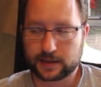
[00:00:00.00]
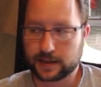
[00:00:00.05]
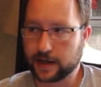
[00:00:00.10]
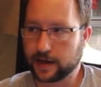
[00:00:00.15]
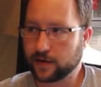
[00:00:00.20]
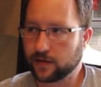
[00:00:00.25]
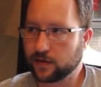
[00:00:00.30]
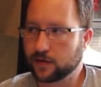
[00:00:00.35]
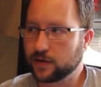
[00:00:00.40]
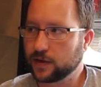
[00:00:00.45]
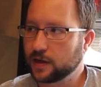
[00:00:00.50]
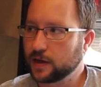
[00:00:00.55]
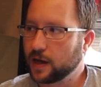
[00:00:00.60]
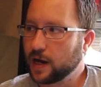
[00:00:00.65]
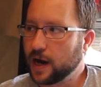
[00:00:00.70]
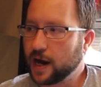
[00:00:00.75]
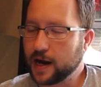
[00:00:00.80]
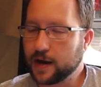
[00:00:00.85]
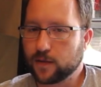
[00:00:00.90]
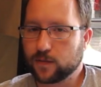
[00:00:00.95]
Now,
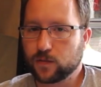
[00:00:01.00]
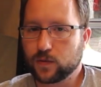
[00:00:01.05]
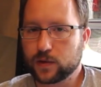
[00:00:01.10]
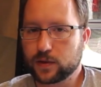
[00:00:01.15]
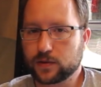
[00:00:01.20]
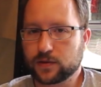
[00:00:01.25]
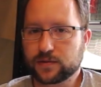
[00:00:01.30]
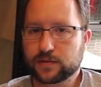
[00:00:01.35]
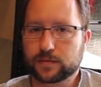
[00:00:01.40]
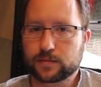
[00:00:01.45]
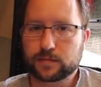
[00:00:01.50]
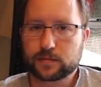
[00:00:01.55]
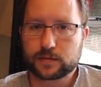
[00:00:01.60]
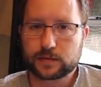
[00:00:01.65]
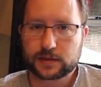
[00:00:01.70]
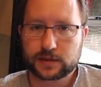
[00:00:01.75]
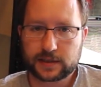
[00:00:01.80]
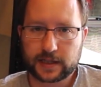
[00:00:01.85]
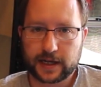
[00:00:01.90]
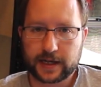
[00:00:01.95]
I will
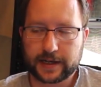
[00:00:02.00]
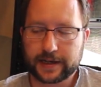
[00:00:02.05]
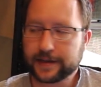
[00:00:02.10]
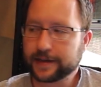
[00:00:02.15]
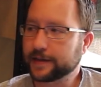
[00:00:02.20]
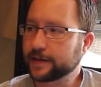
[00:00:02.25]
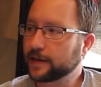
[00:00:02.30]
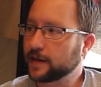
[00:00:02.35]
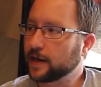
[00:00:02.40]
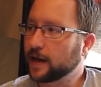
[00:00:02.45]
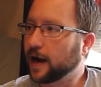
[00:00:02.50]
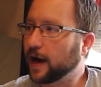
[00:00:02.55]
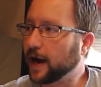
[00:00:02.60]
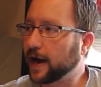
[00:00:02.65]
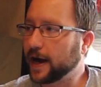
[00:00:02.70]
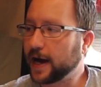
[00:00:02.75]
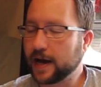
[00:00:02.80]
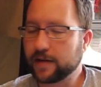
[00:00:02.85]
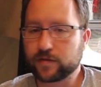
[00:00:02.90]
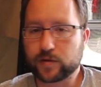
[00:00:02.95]
say
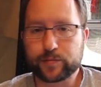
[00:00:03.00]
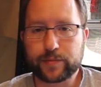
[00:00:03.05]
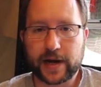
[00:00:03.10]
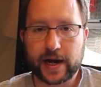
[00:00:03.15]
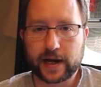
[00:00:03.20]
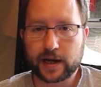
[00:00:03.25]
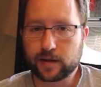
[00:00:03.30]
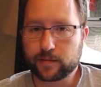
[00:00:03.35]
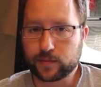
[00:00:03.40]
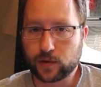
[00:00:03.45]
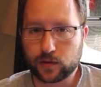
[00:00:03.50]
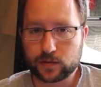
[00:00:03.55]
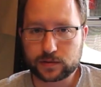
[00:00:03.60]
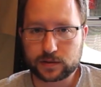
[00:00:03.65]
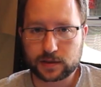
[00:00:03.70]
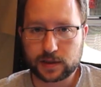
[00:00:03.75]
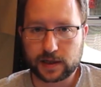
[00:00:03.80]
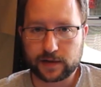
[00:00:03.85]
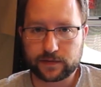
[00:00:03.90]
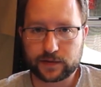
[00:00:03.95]
I have a bag of
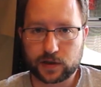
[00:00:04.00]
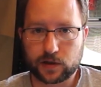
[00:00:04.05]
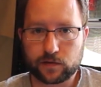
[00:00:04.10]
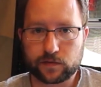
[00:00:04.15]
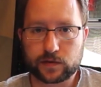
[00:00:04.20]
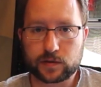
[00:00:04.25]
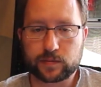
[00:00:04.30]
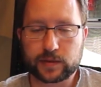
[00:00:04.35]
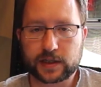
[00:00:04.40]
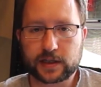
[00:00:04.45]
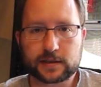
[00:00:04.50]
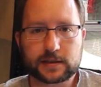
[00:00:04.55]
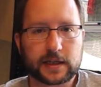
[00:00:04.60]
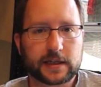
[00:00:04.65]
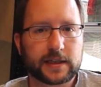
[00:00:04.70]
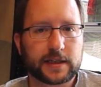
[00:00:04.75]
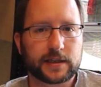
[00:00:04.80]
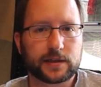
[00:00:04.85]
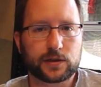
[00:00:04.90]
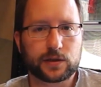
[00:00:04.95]
bolts left over because I
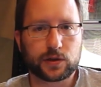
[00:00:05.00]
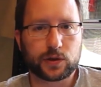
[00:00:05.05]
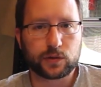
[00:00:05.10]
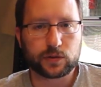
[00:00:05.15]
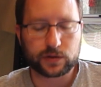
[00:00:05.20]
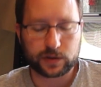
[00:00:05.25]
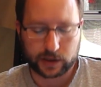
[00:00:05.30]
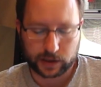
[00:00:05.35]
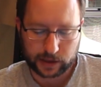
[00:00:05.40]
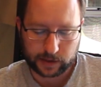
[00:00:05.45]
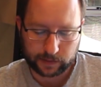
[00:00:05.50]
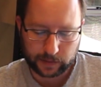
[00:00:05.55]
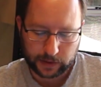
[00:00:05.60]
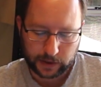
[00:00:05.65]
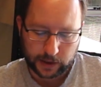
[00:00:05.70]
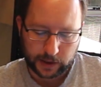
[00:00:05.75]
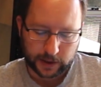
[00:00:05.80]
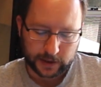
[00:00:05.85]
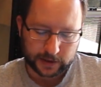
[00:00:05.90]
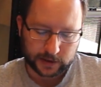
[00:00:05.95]
didn't use them,
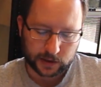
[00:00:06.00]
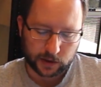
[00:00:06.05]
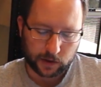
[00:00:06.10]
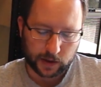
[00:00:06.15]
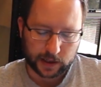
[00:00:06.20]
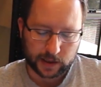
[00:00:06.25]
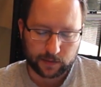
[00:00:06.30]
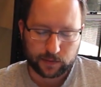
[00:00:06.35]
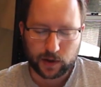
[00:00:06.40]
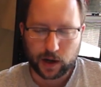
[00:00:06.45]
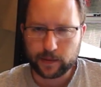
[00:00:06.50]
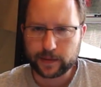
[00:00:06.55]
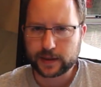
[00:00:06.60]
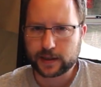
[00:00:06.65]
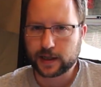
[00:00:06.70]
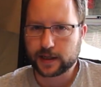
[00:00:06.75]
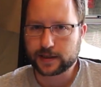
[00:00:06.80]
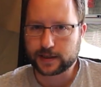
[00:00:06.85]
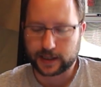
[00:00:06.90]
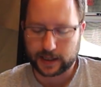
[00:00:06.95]
so I could probably
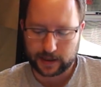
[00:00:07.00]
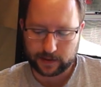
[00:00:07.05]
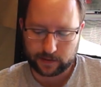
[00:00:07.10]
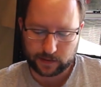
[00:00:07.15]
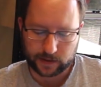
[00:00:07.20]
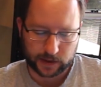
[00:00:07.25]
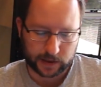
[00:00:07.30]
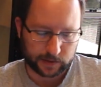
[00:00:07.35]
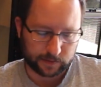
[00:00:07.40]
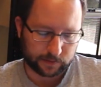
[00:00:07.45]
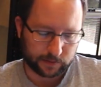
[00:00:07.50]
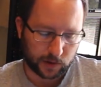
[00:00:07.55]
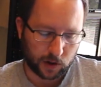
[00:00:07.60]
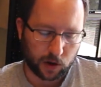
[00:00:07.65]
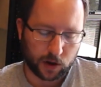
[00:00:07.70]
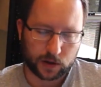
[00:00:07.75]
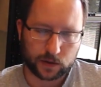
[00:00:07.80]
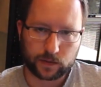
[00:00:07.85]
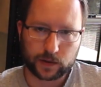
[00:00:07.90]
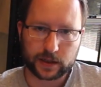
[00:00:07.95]
cut that
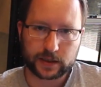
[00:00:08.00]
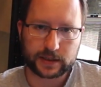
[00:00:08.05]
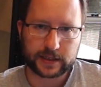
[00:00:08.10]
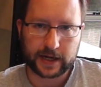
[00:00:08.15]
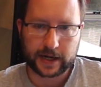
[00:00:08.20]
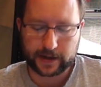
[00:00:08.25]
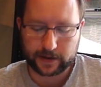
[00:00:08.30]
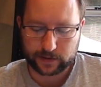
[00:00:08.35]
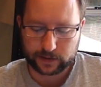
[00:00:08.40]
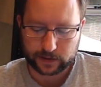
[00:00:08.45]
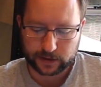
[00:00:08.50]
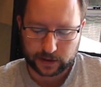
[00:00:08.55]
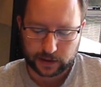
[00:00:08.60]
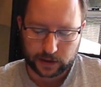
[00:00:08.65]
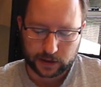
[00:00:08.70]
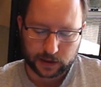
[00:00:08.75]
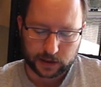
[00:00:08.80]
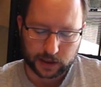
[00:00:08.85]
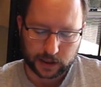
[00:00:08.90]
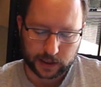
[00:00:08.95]
hardware down
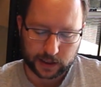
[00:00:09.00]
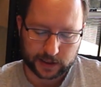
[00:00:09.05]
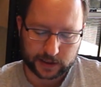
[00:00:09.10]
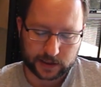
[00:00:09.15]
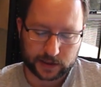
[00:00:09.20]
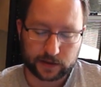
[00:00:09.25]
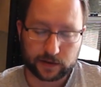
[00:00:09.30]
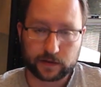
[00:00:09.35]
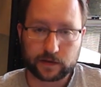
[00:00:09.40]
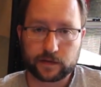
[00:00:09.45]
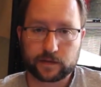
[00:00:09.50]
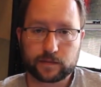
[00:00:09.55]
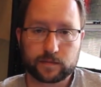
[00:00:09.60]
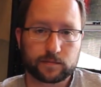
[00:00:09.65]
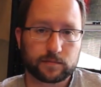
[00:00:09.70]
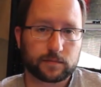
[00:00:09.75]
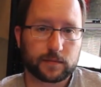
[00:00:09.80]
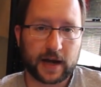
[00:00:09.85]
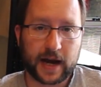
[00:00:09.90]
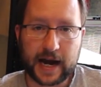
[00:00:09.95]
to
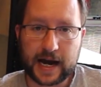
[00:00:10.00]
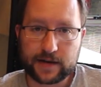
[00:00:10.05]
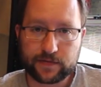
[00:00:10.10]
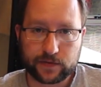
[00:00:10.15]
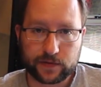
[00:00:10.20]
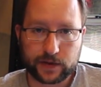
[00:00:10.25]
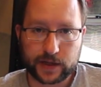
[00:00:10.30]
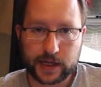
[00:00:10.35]
half of